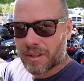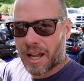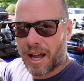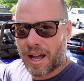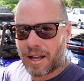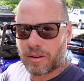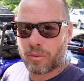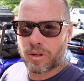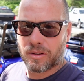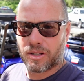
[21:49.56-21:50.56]
uh,
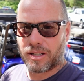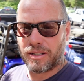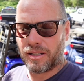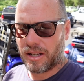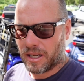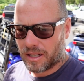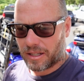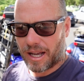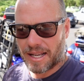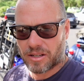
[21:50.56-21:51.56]
one of the
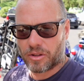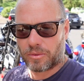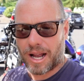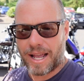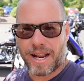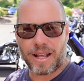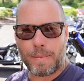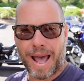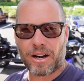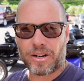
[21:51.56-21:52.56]
guys on the ride had a
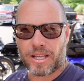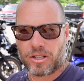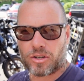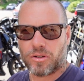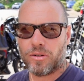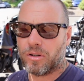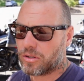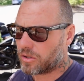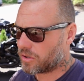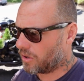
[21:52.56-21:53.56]
battery issue,
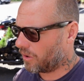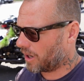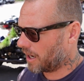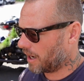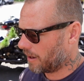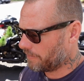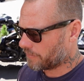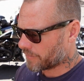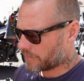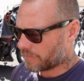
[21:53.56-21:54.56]
so um,
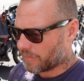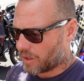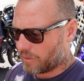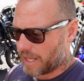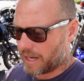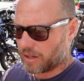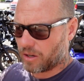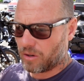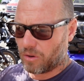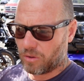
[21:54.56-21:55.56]
we had to
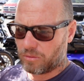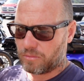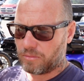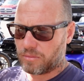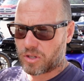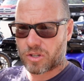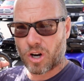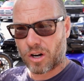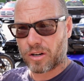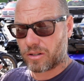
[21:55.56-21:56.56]
go
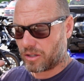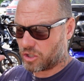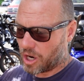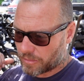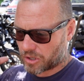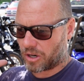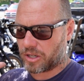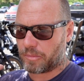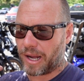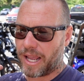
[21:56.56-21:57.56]
start, uh, jump start
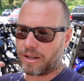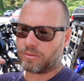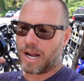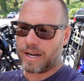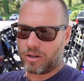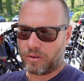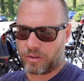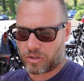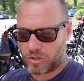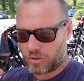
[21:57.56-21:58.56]
his bike, ride it
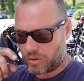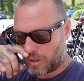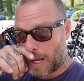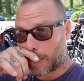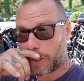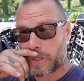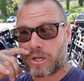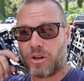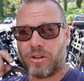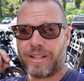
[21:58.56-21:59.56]
over to
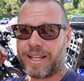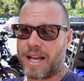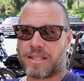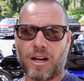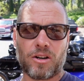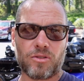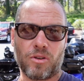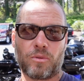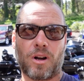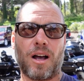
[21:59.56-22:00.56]
AutoZone, and the guys at
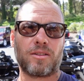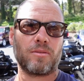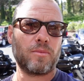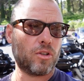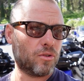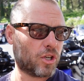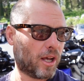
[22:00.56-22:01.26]
AutoZone were awesome, huge